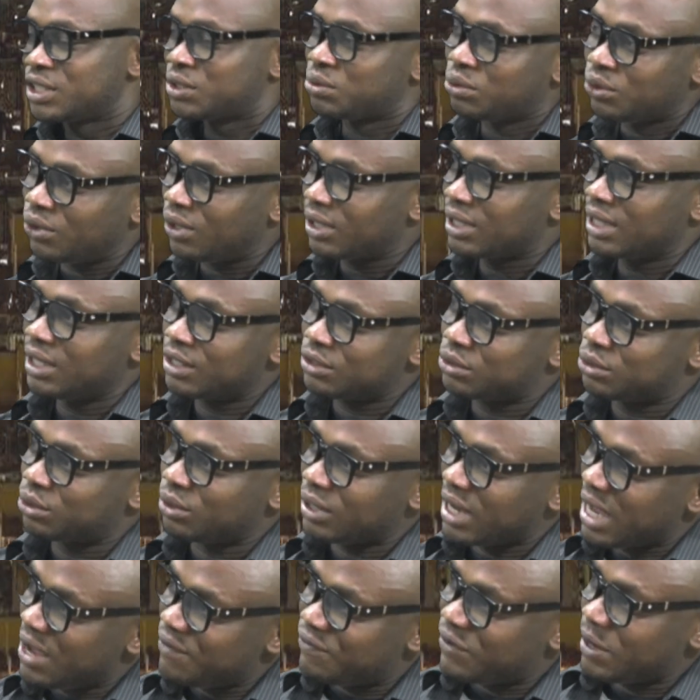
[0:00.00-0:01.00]
will not get to
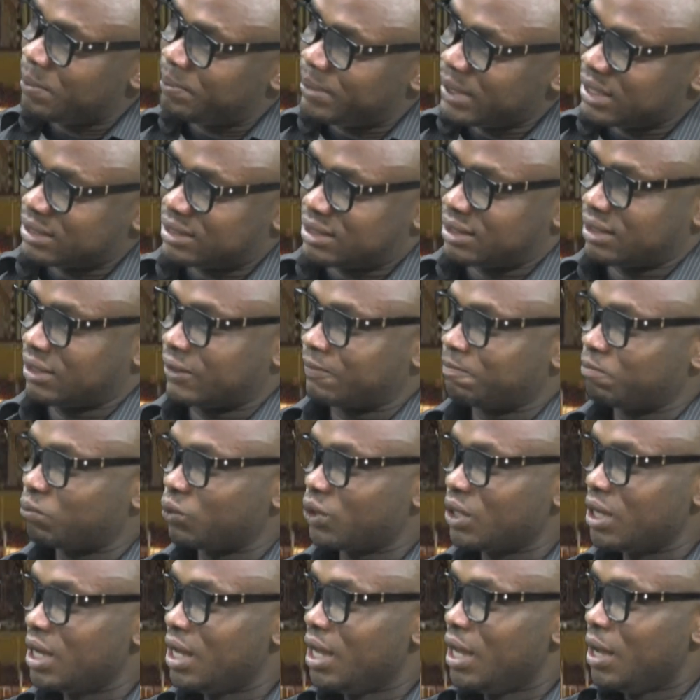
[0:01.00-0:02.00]
every person.
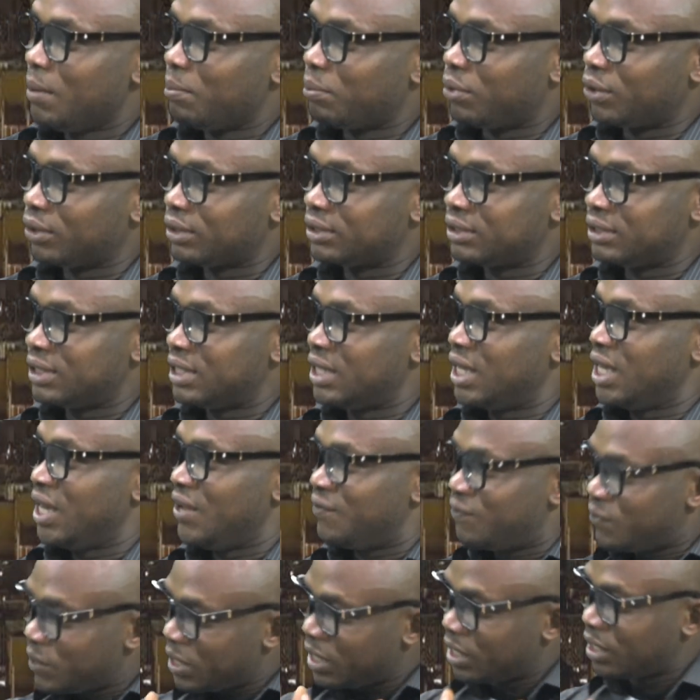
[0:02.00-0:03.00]
But
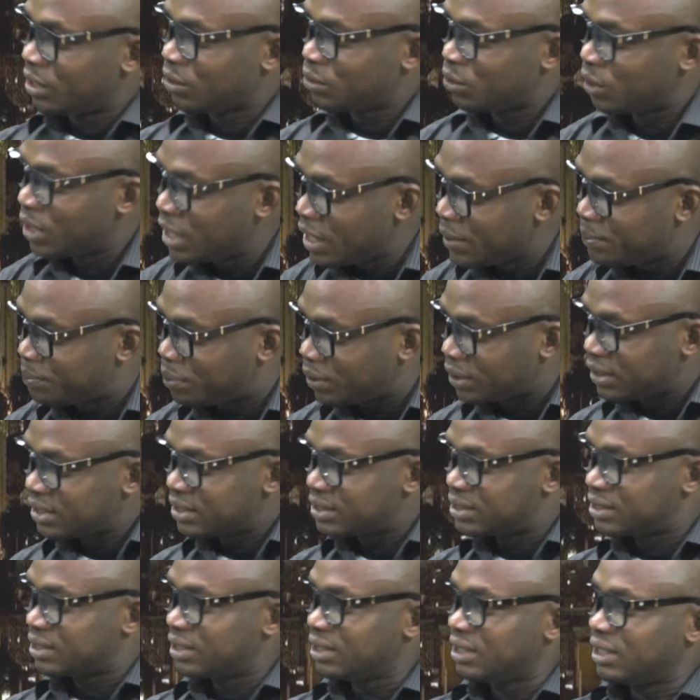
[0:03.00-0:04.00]
if a
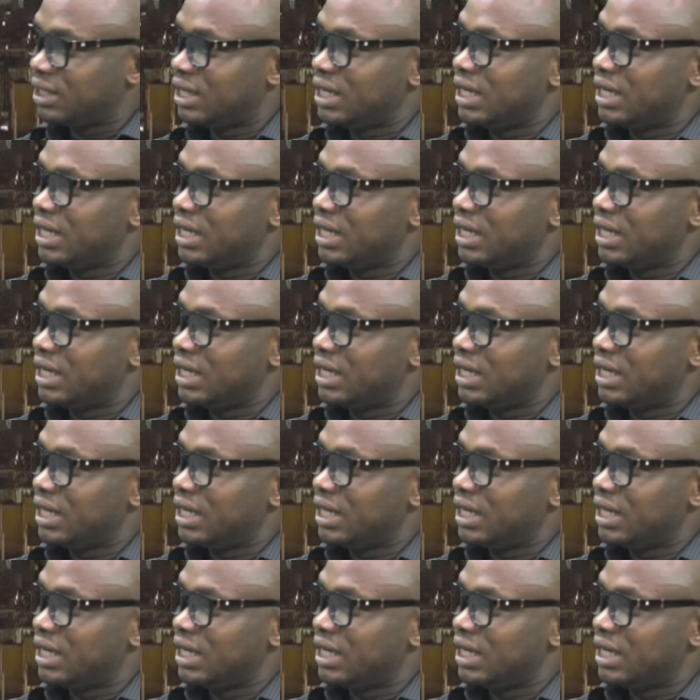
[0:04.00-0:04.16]
policy